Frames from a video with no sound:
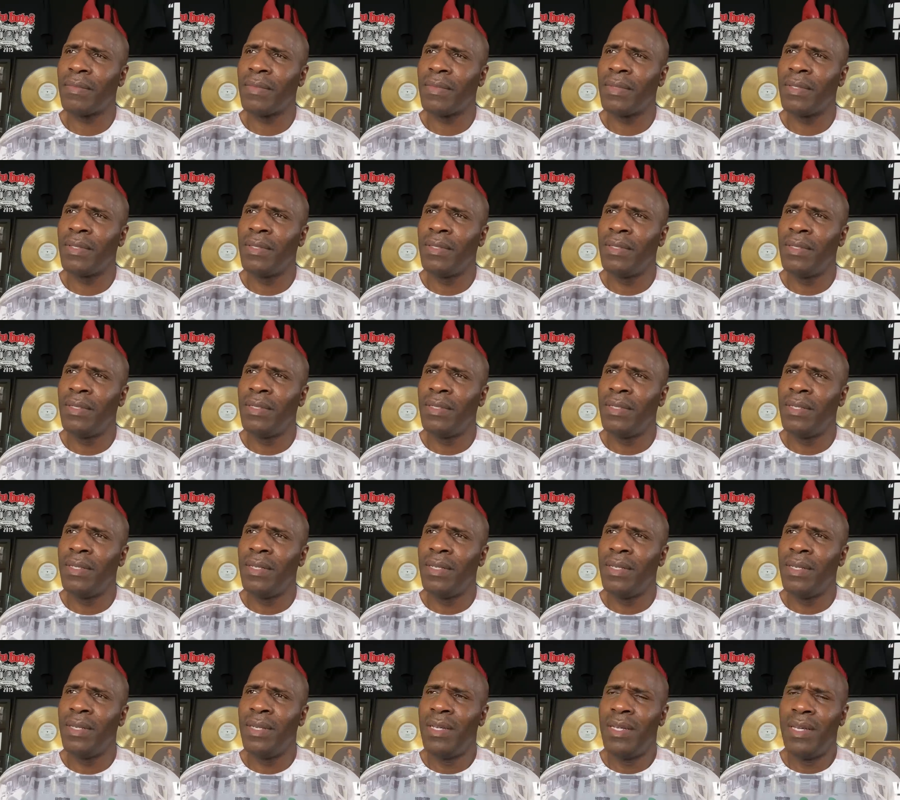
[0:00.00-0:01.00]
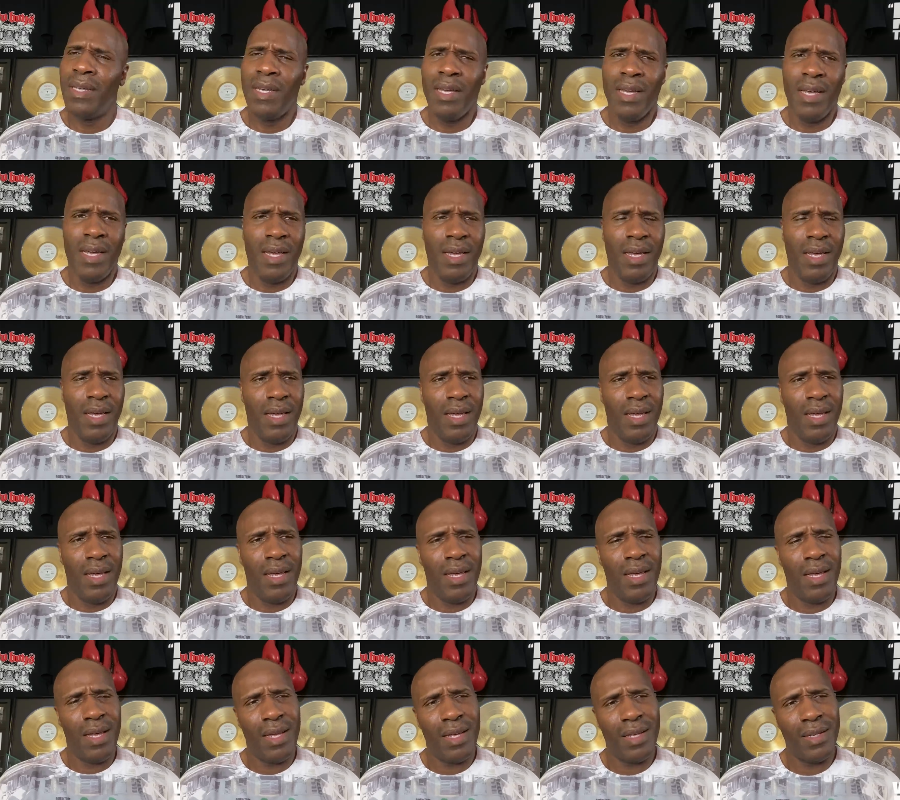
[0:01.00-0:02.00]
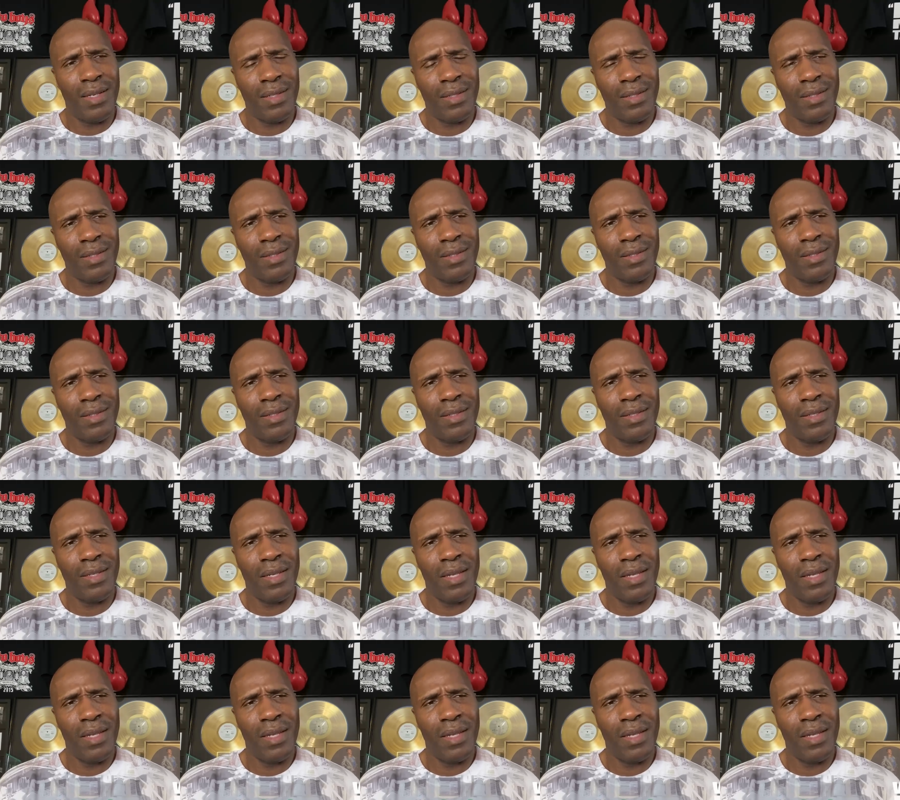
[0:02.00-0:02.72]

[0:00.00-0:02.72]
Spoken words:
Nothing is said.